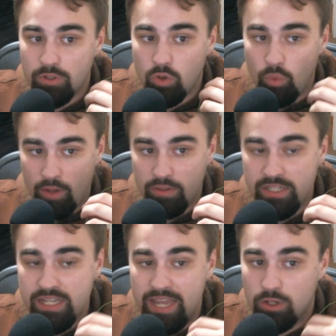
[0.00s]

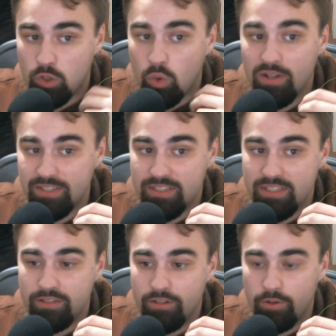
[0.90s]
quality and
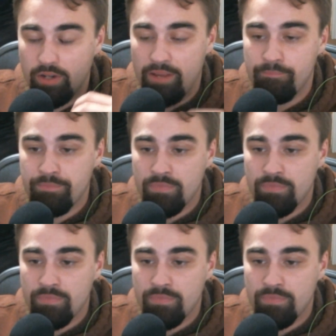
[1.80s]
quantity, okay?